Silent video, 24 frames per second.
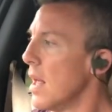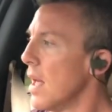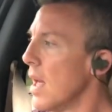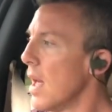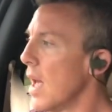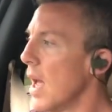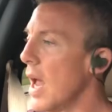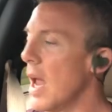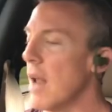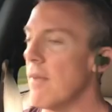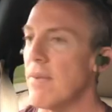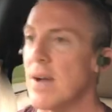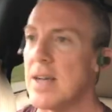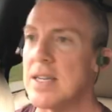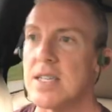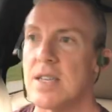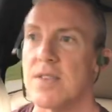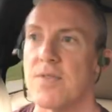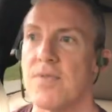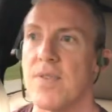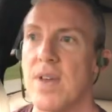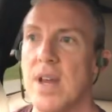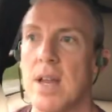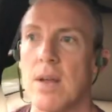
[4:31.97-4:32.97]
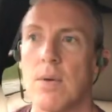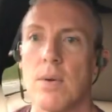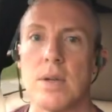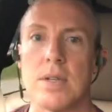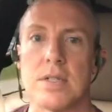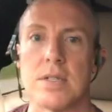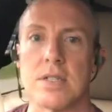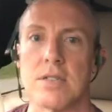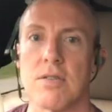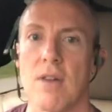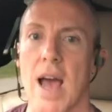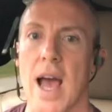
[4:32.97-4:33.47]
And if I just feed it
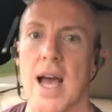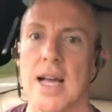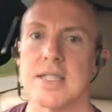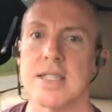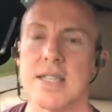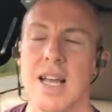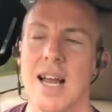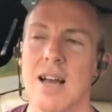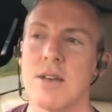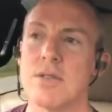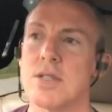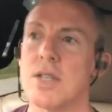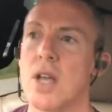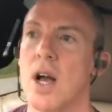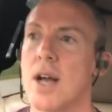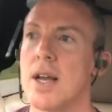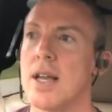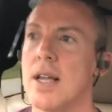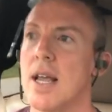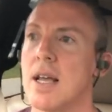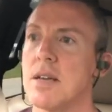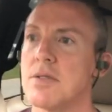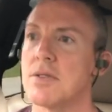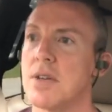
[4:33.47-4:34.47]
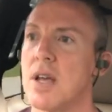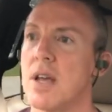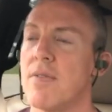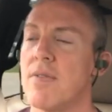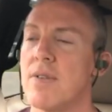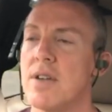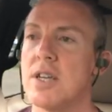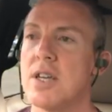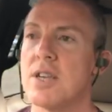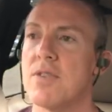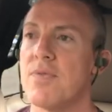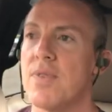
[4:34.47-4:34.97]
with trash, like I was talking yesterday, if
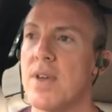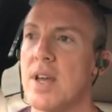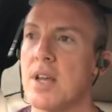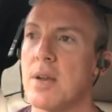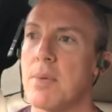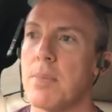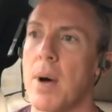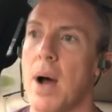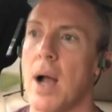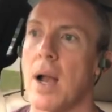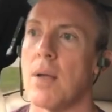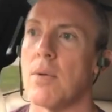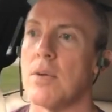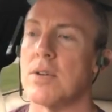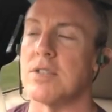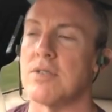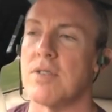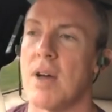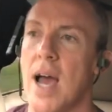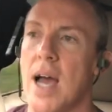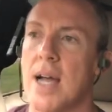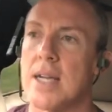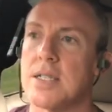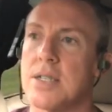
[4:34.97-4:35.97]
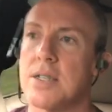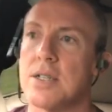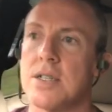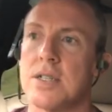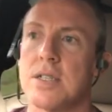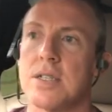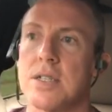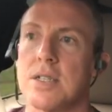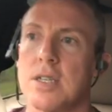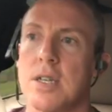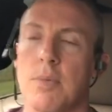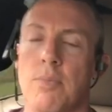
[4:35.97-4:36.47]
you just feed your body with trash,
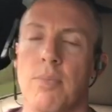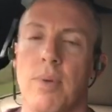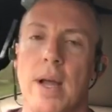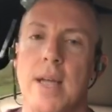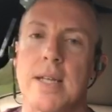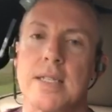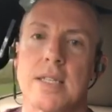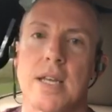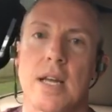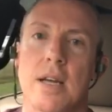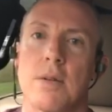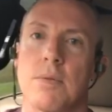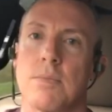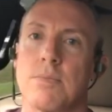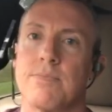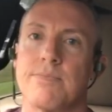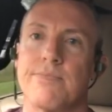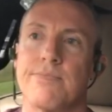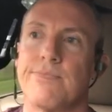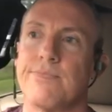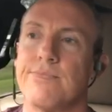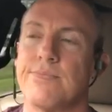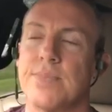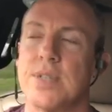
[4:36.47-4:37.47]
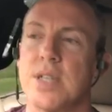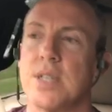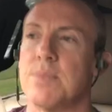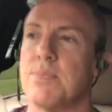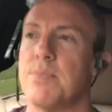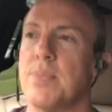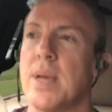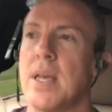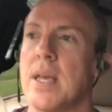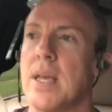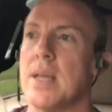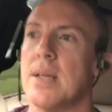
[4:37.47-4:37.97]
your brain's gonna just
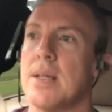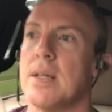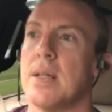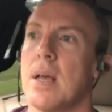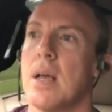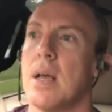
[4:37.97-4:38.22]
be